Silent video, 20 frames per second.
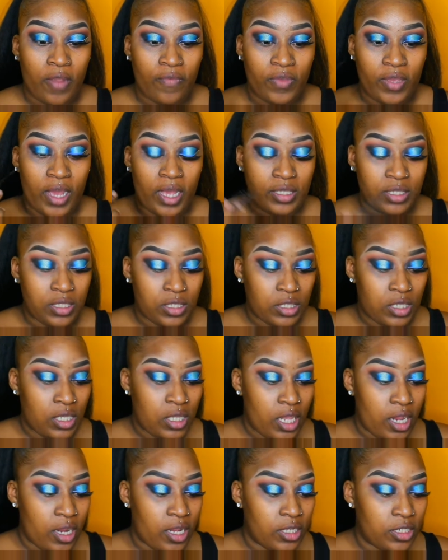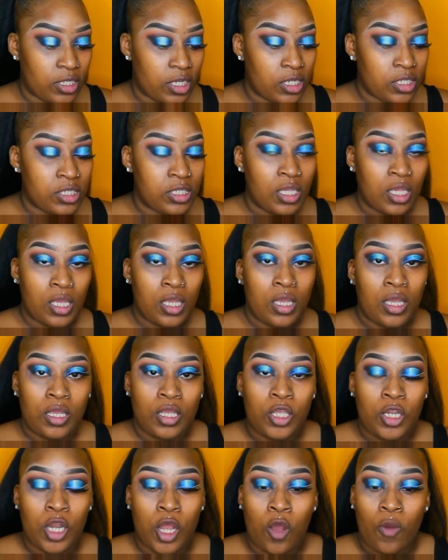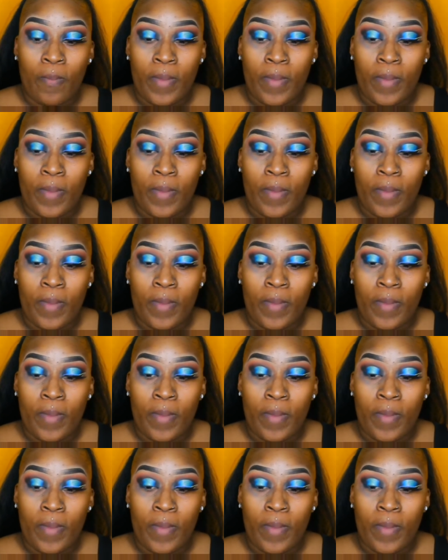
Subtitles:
If you guys can see there, it's just, you know,